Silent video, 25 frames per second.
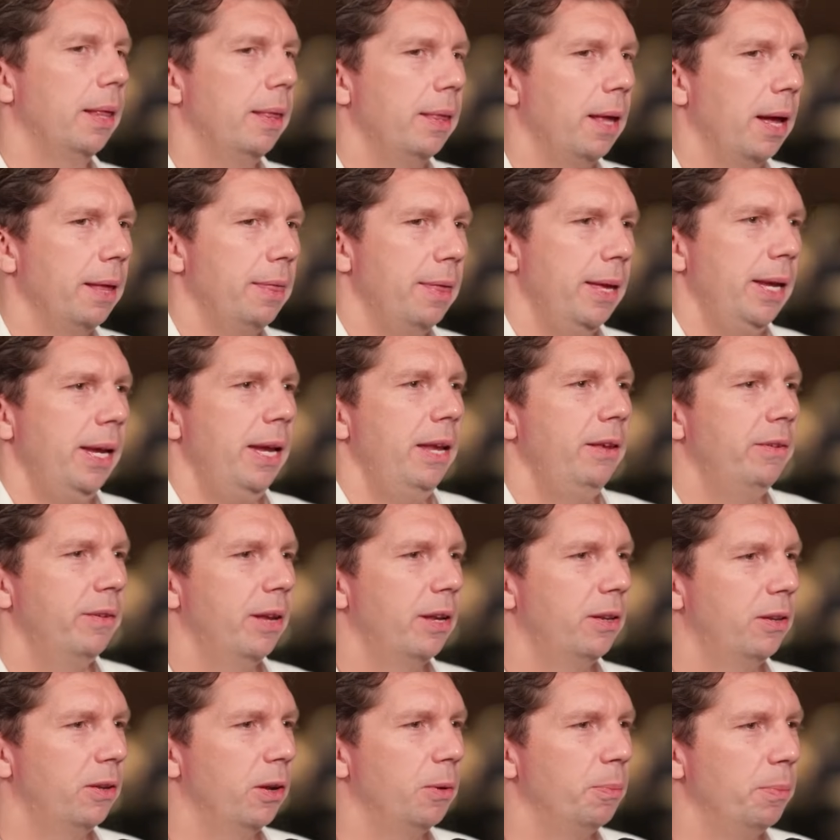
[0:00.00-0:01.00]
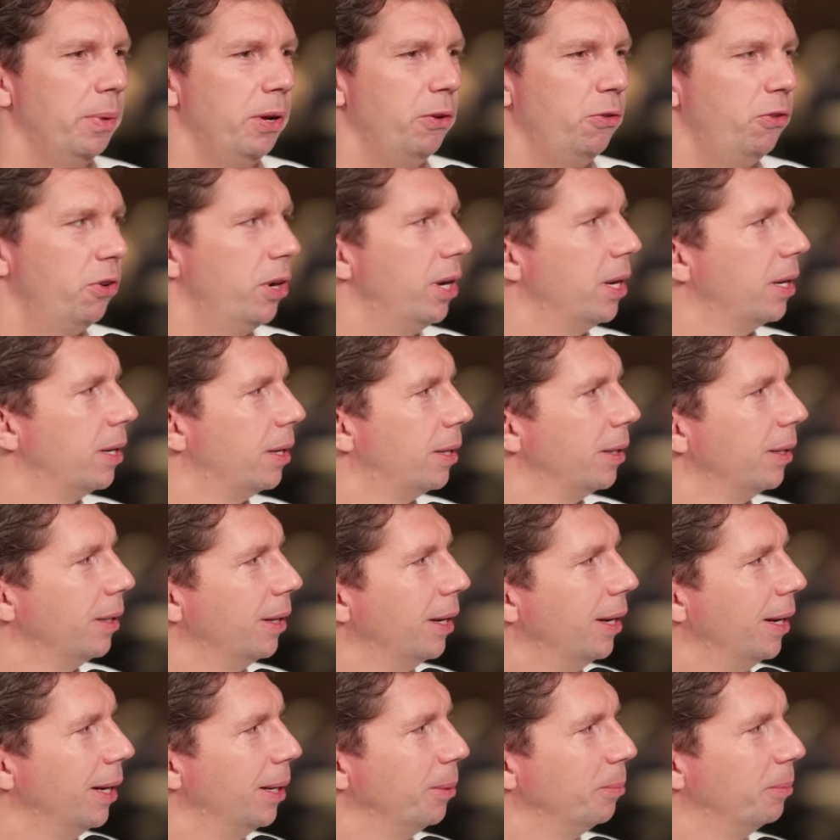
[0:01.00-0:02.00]
I think he said, "Don't be shit,"
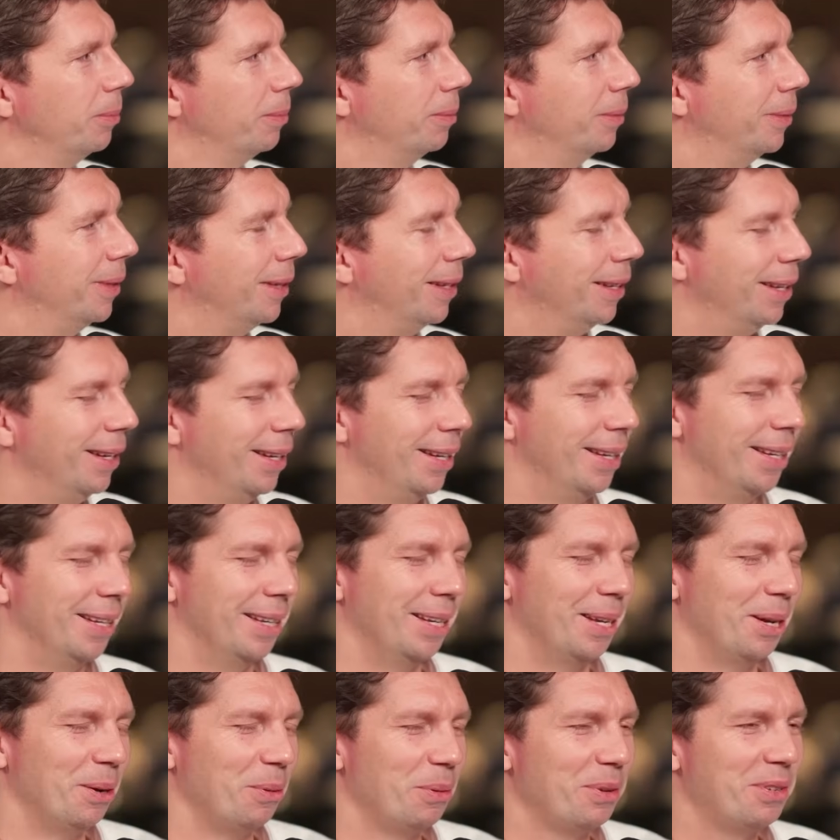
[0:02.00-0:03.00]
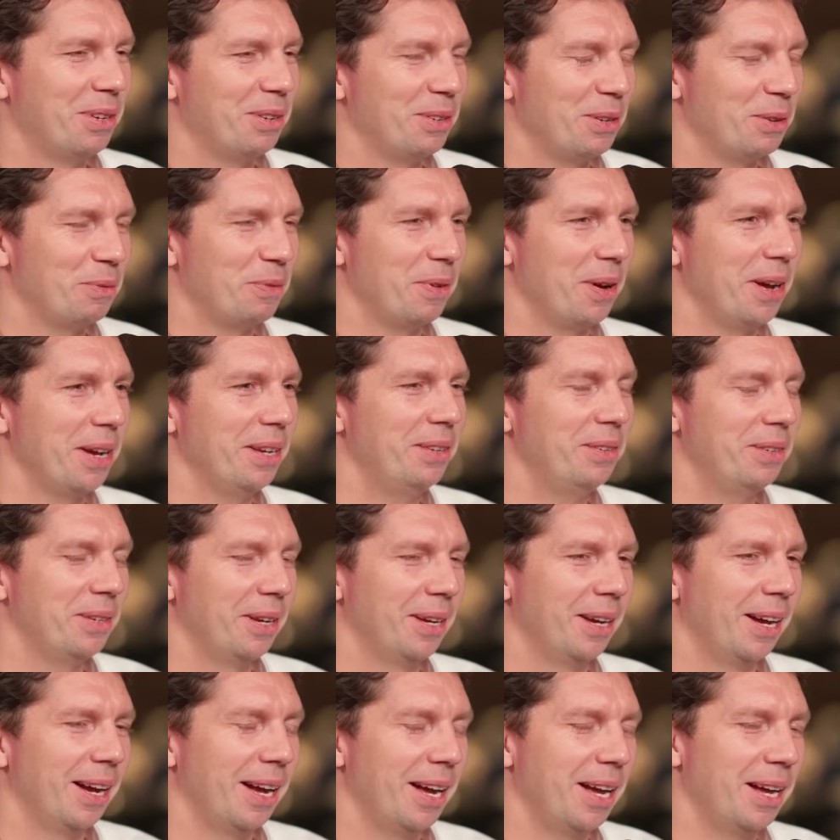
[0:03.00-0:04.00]
was his advice,
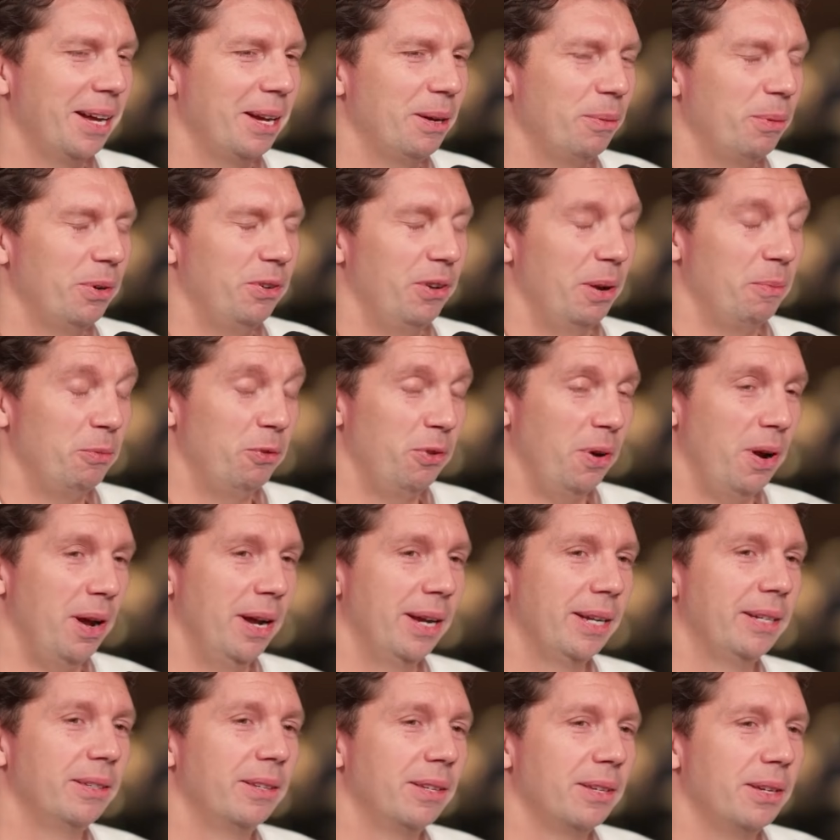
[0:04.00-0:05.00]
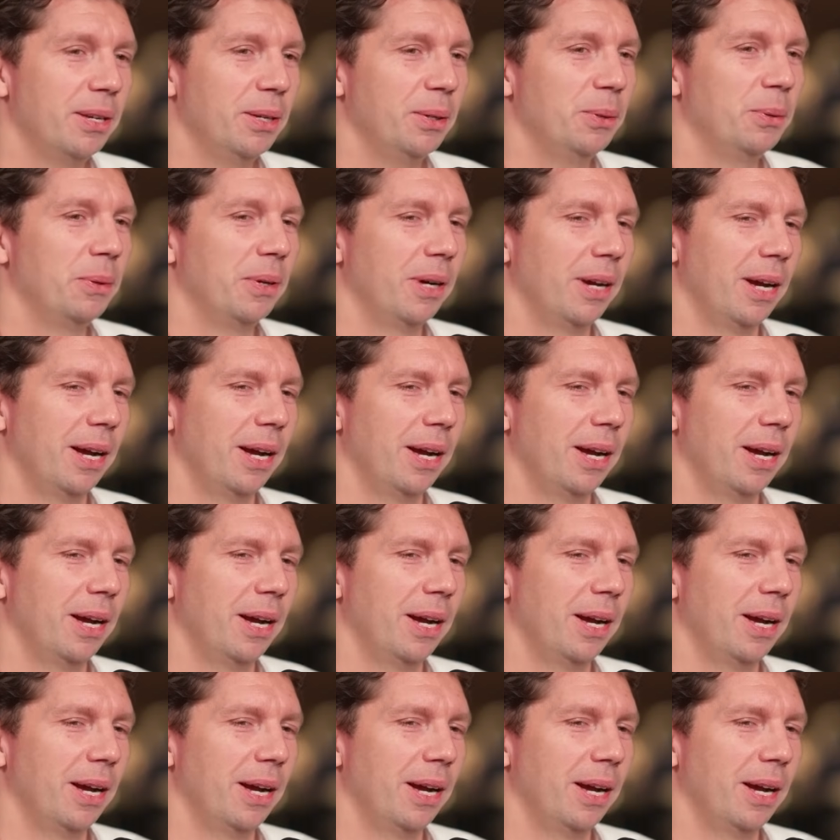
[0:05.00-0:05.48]
which I'm trying to do.